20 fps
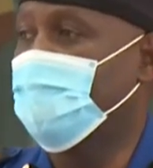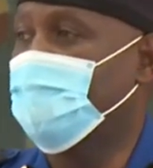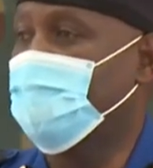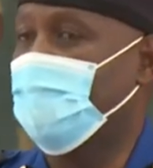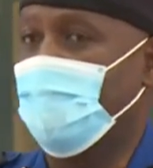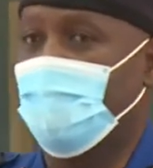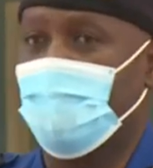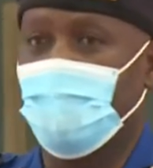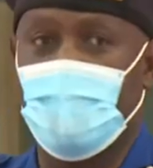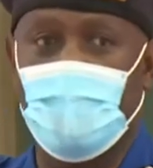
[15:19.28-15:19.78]

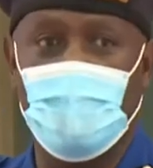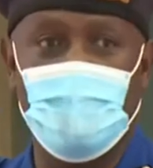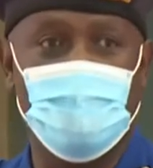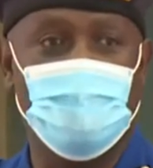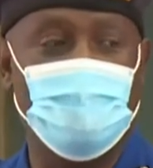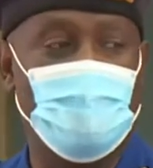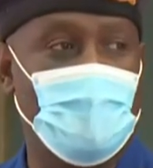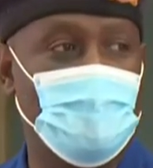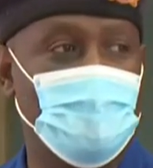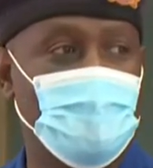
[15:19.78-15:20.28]
and
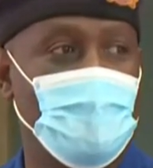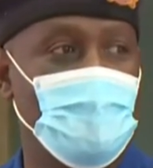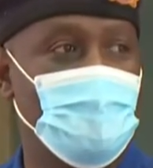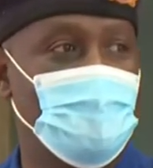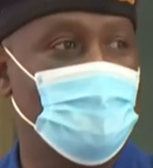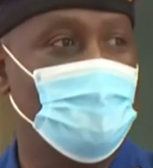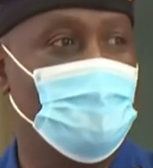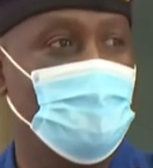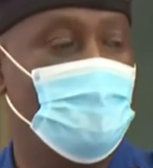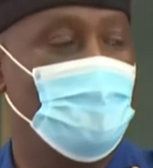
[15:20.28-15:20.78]

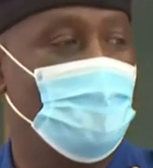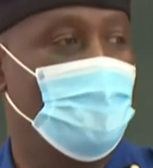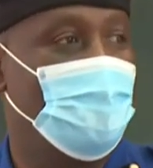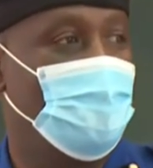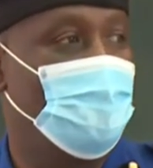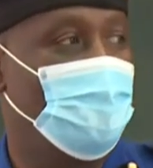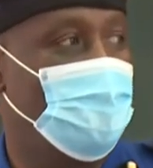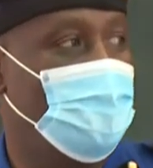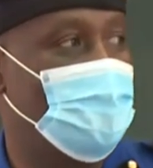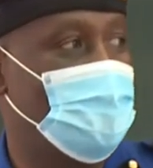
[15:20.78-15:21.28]
instructions,
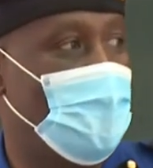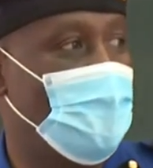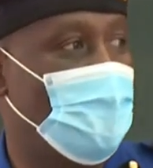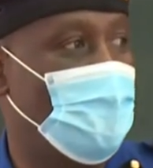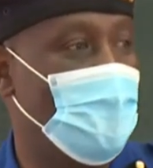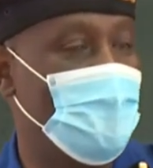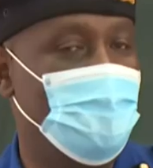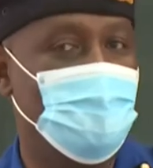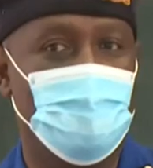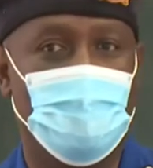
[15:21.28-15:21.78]
which I
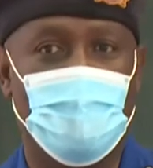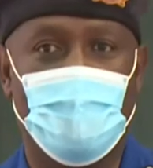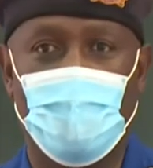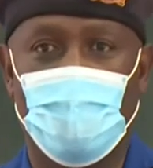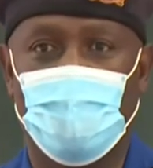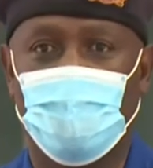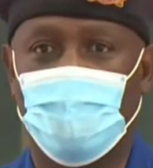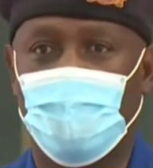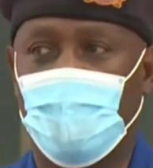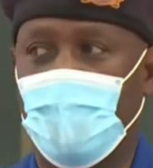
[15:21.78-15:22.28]
want to give
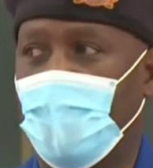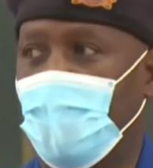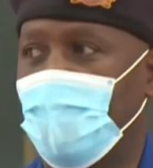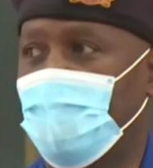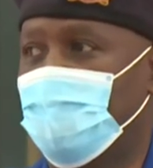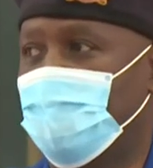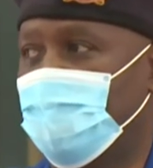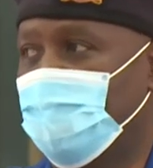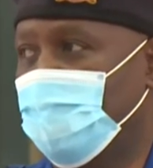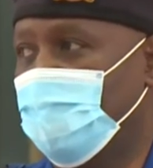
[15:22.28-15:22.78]
today
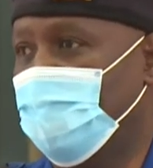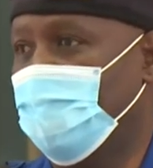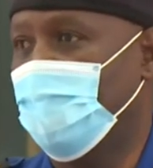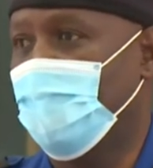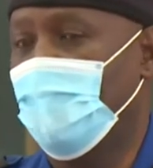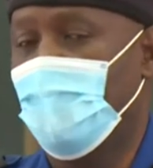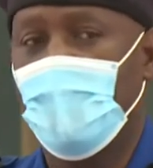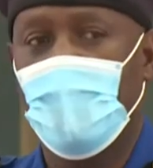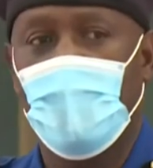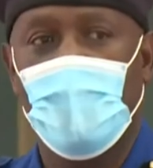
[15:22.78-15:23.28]
to
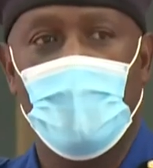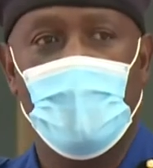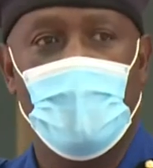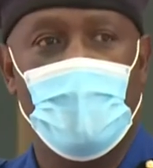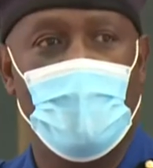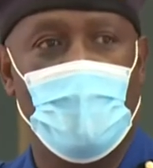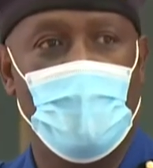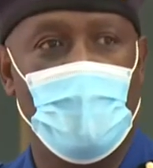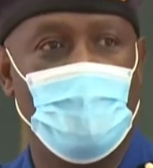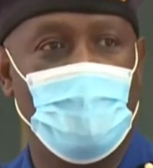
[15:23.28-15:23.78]

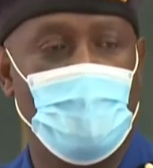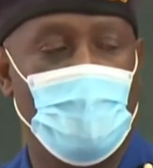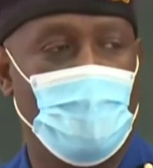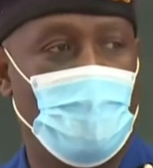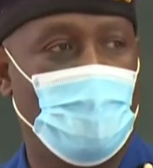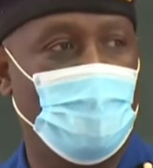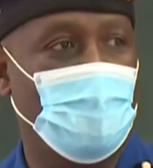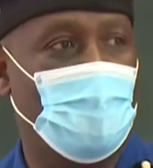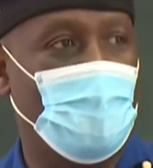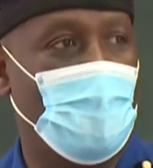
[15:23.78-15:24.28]
all
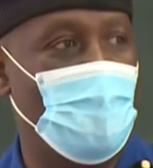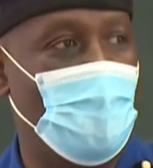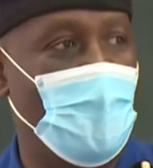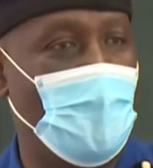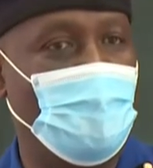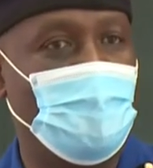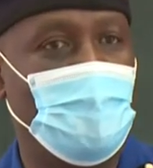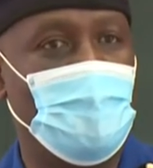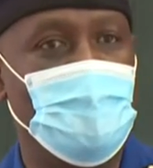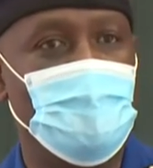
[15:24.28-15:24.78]
the
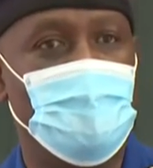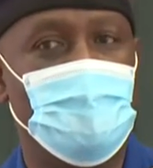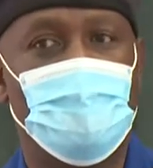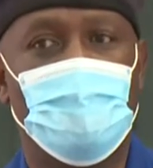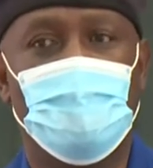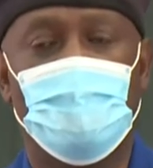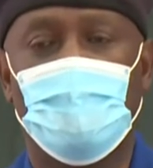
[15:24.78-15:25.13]
commanders